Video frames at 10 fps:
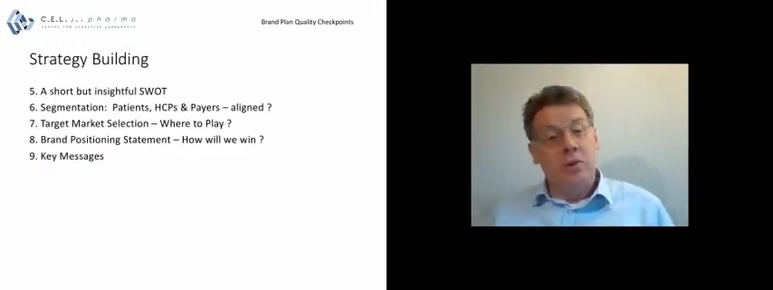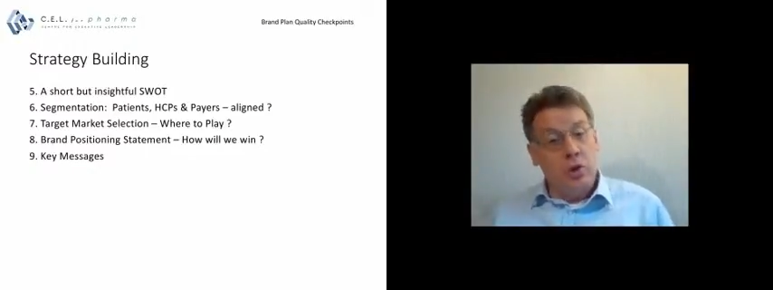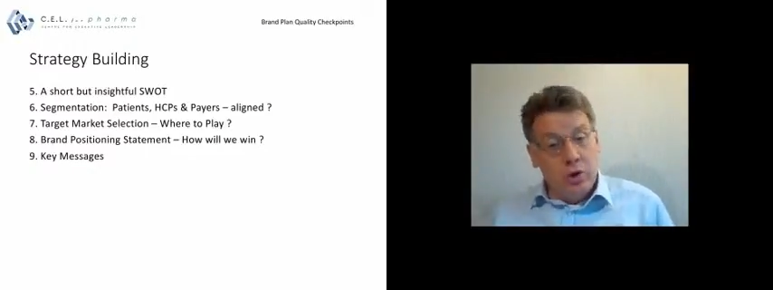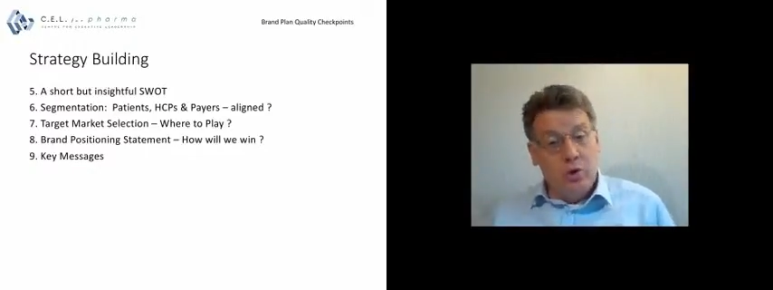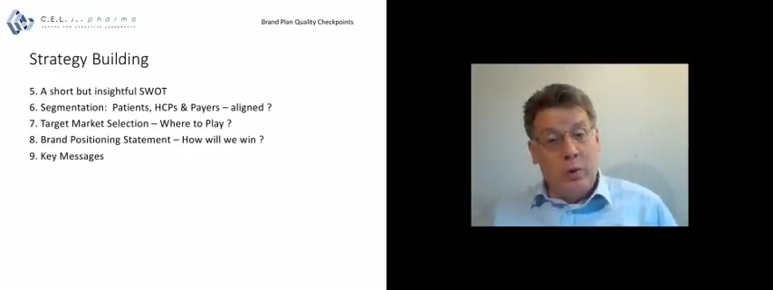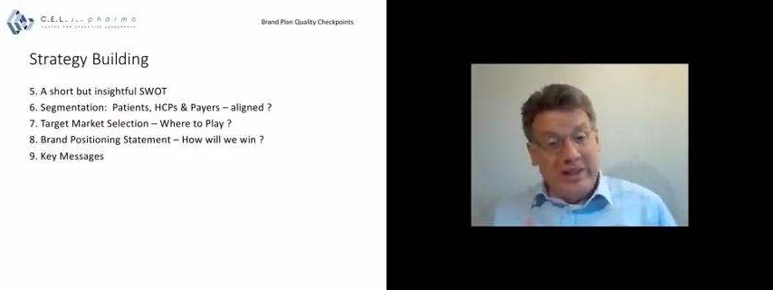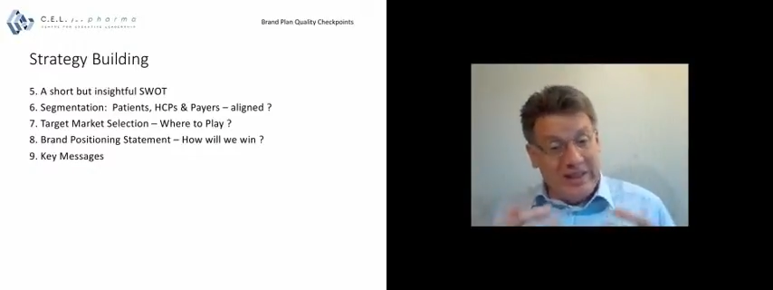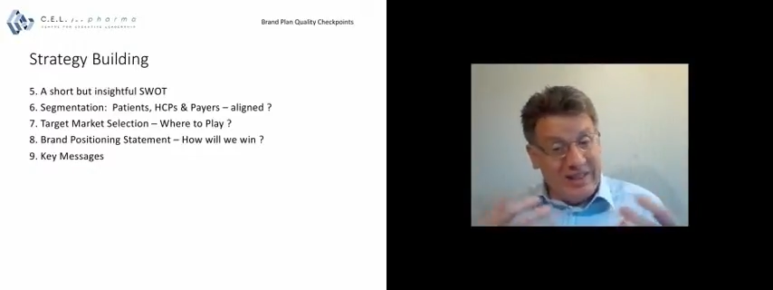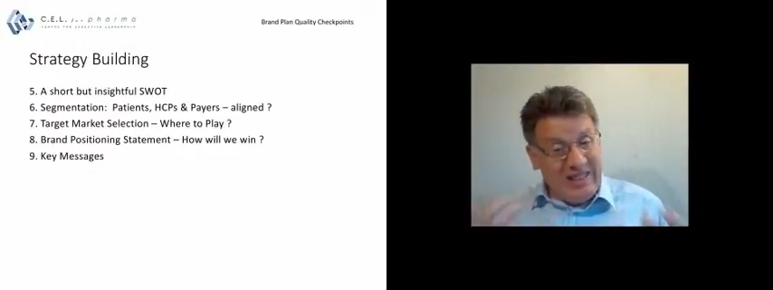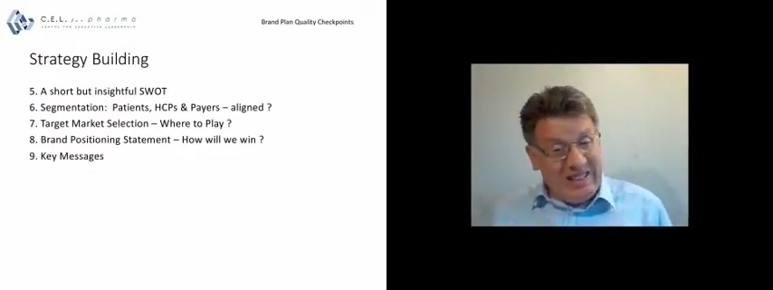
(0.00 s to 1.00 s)
should we
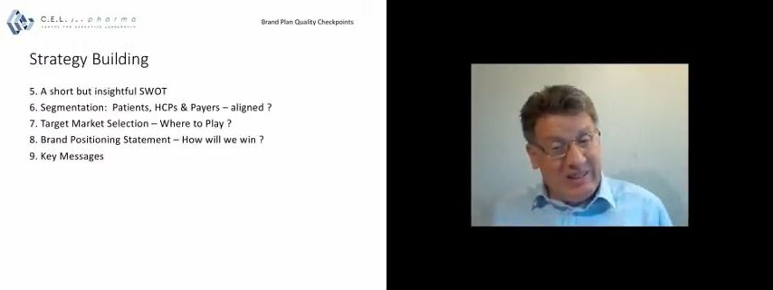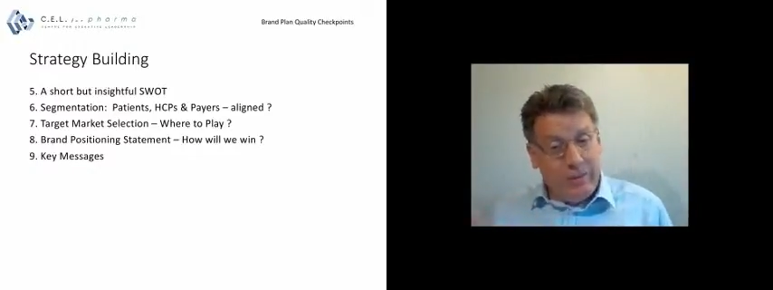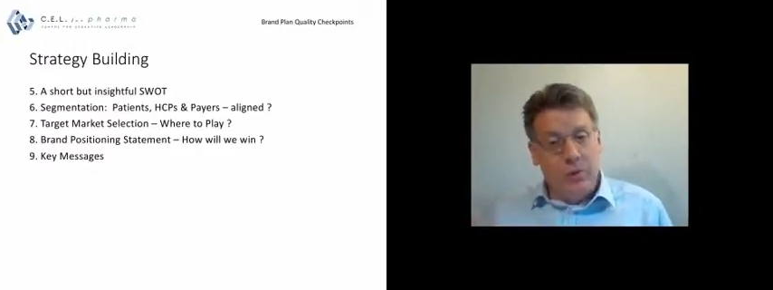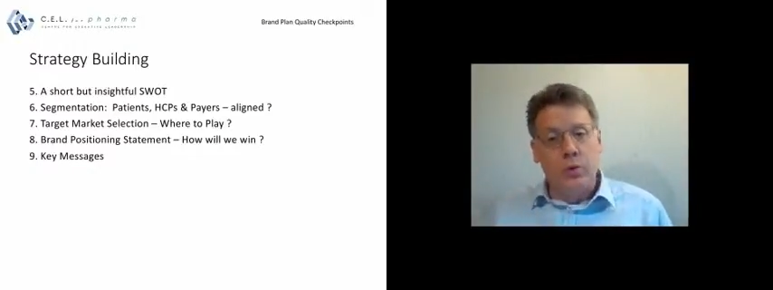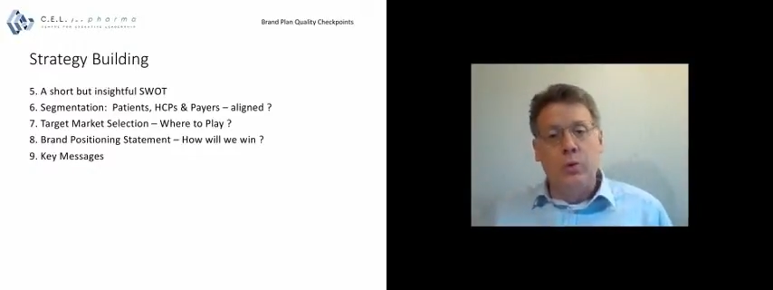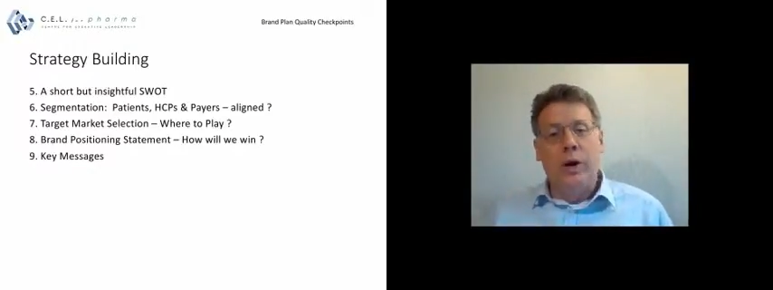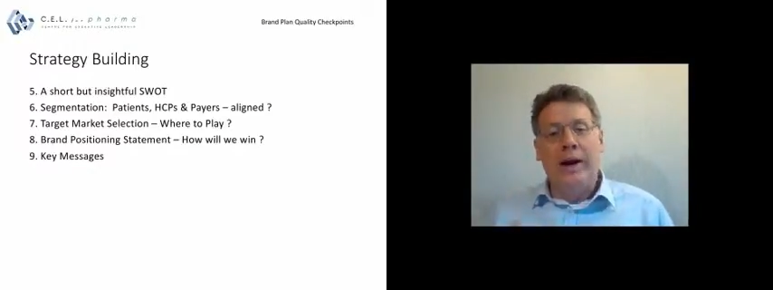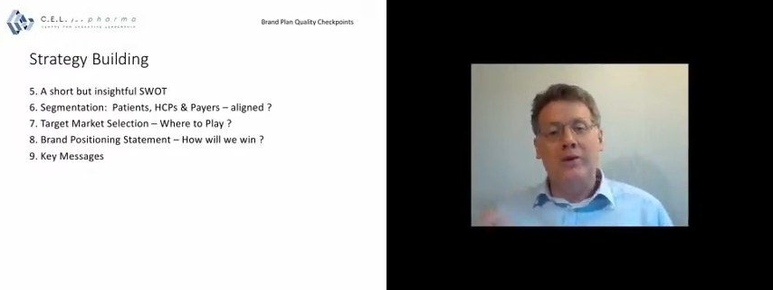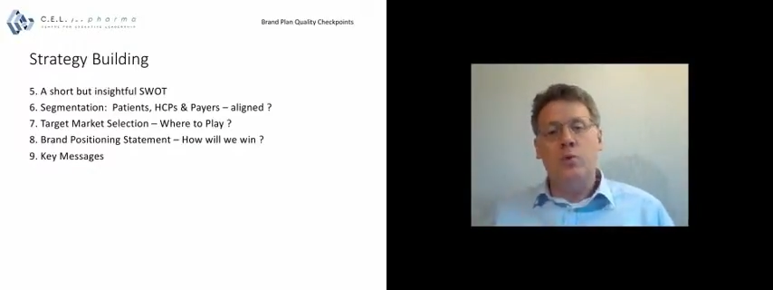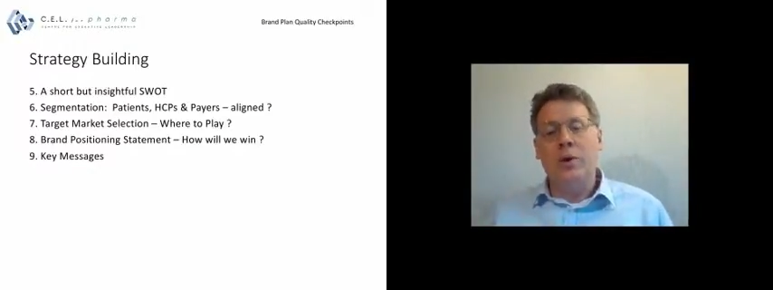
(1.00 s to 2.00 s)
still do
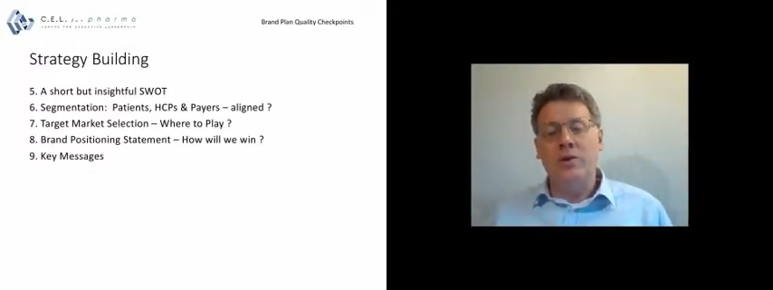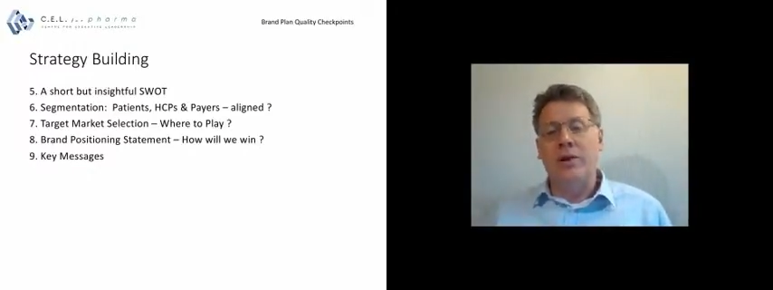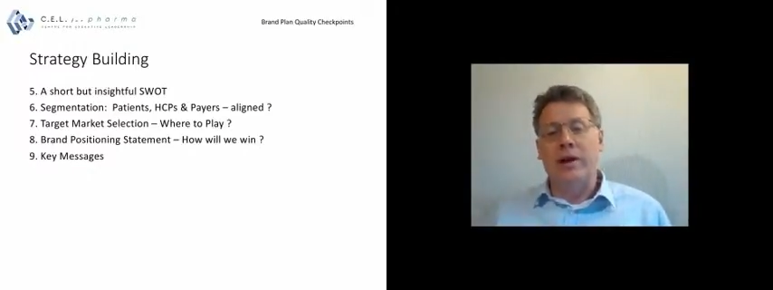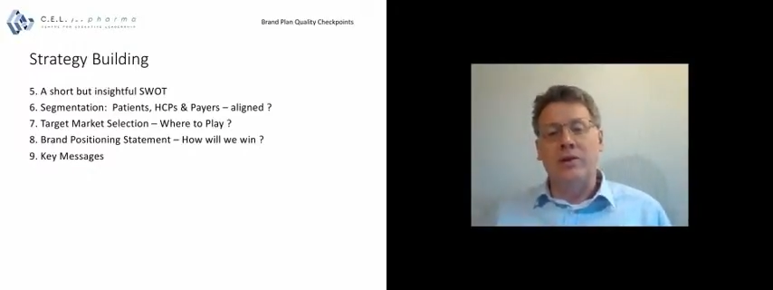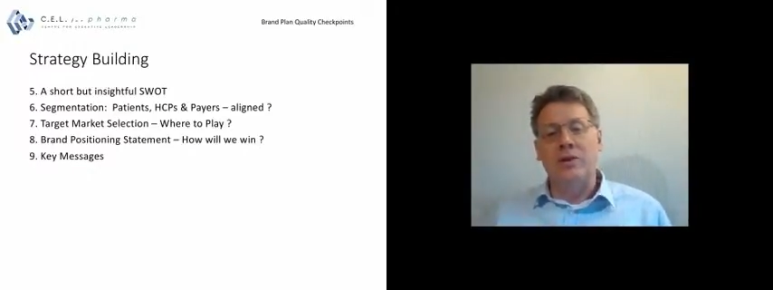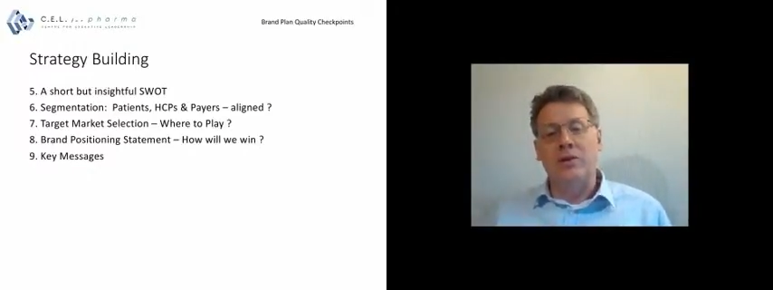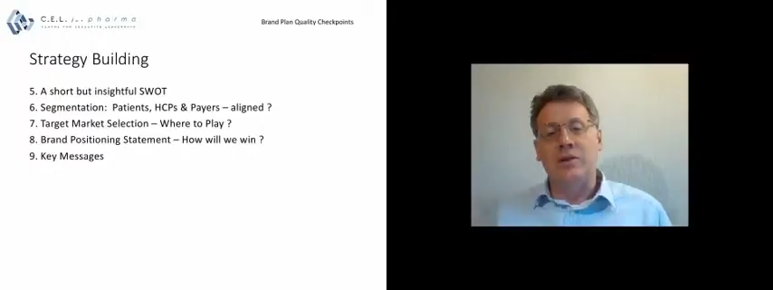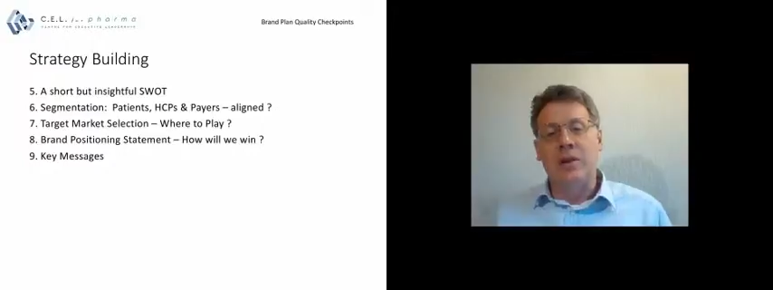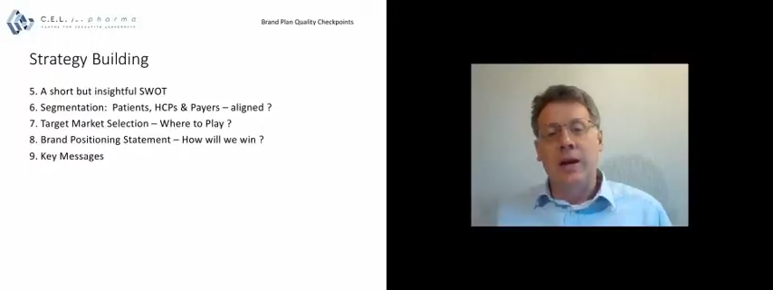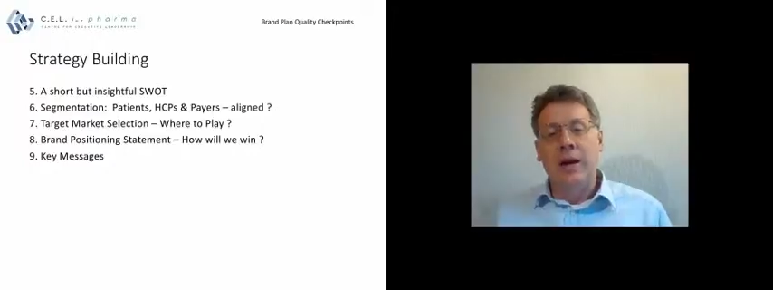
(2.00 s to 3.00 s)
a SWOT analysis?